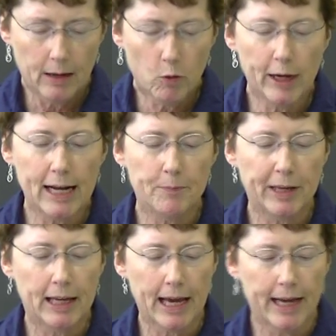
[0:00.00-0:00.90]
when I
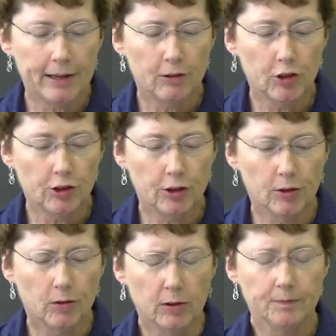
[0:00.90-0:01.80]
began
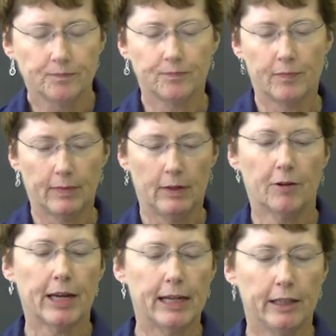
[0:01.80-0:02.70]
to
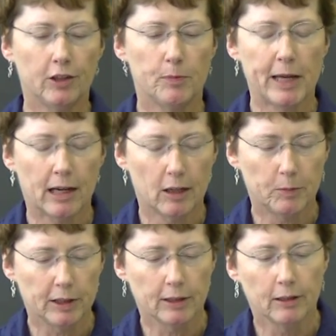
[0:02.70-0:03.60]
okay, I need to back
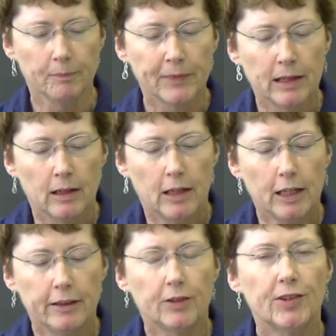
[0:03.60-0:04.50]
up a little.
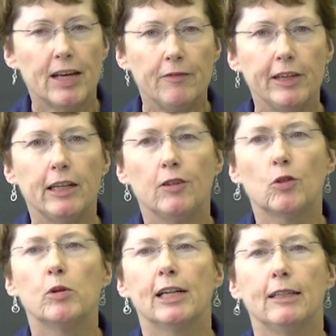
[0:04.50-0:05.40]
In the
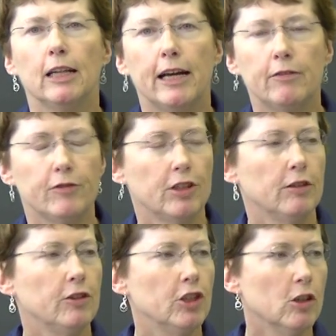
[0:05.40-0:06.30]
70s, when I
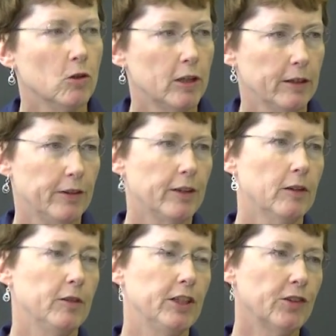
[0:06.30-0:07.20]
left Duke,
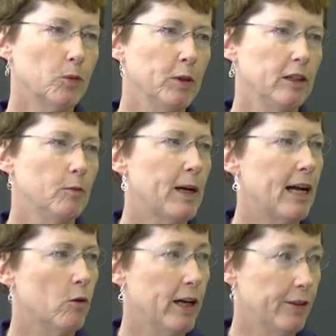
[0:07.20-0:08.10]
the discipline of
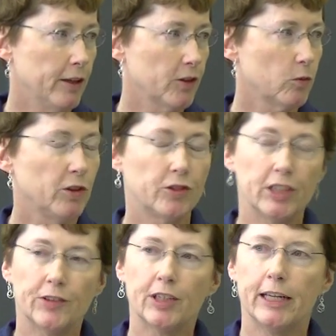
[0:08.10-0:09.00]
bioethics was
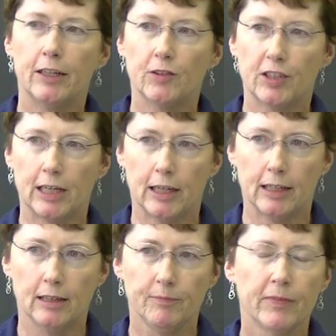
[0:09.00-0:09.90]
just getting
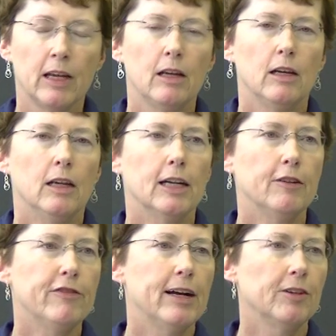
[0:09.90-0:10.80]
started. And I
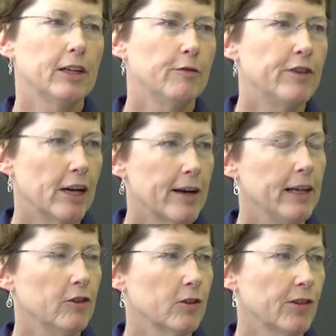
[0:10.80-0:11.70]
found it a very
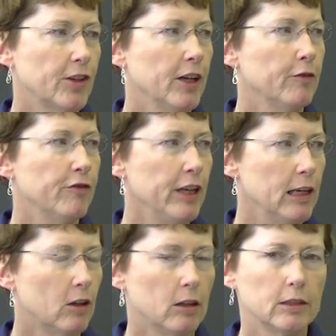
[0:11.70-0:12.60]
interesting
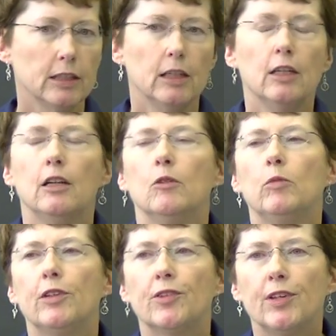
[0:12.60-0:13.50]
field
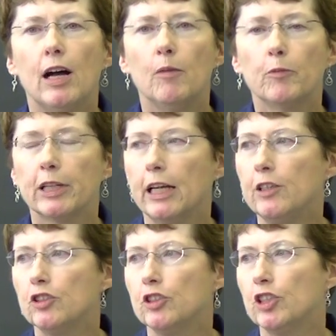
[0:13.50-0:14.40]
with some
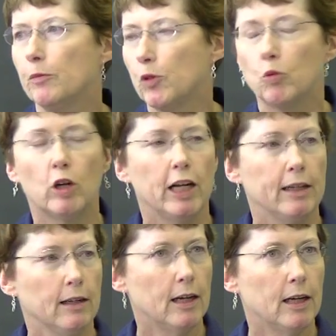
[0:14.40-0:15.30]
relationship to what
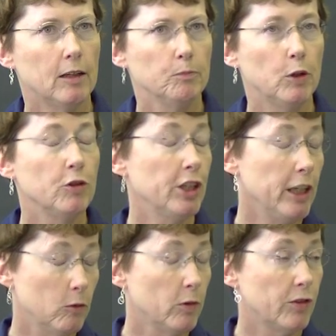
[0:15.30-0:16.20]
uh,
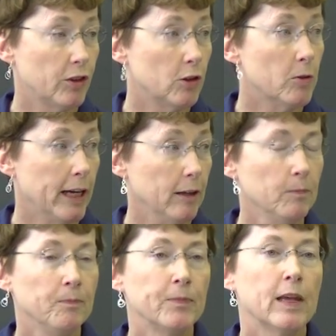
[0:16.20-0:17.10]
Poteat was doing.
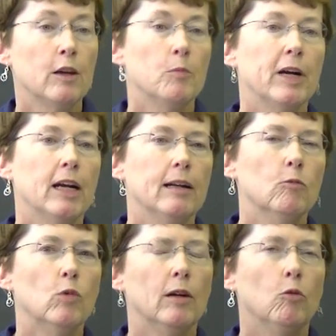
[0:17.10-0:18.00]

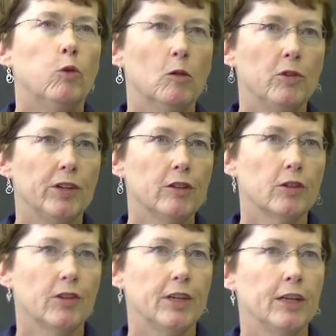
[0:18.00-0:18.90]
But what, what was
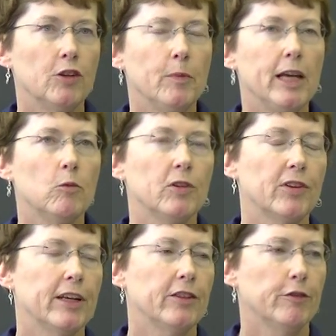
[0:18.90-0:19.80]
interesting to me
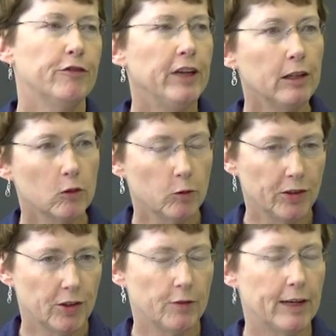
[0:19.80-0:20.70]
was that the field
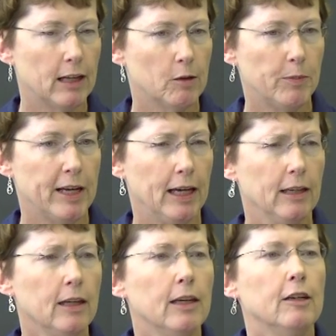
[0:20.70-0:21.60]
was developing
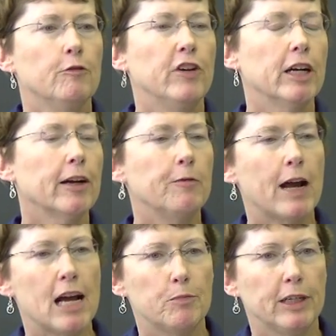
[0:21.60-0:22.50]
very
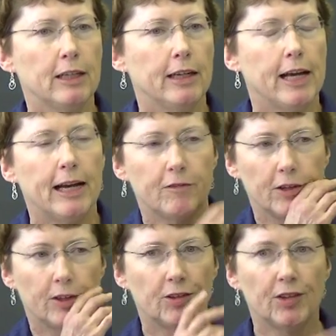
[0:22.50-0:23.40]
rapidly
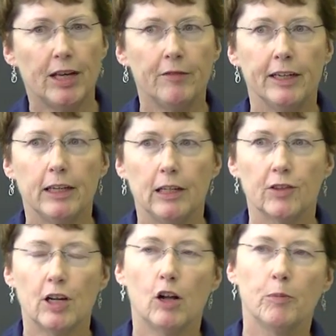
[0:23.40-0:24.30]
after the
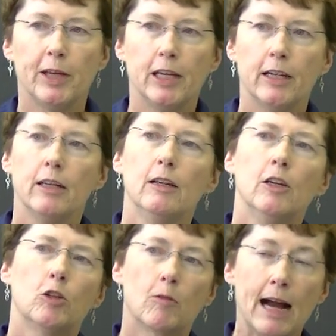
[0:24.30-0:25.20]
70s, albeit
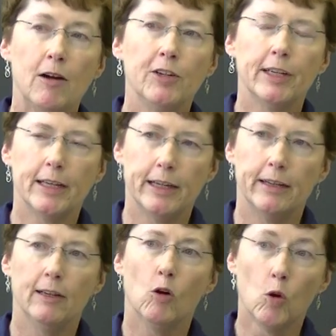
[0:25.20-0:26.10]
grounded
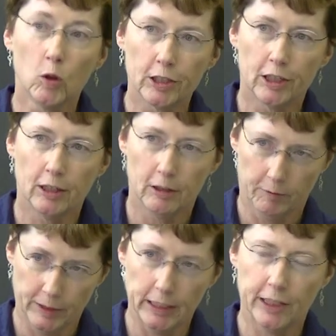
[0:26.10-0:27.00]
in older
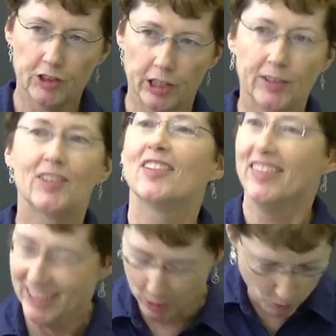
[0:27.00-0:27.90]
religious,
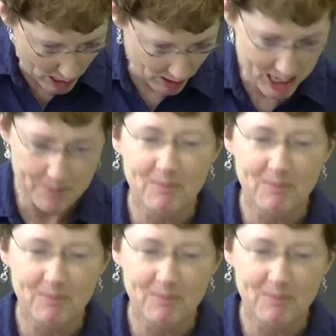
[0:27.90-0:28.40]
you're welcome,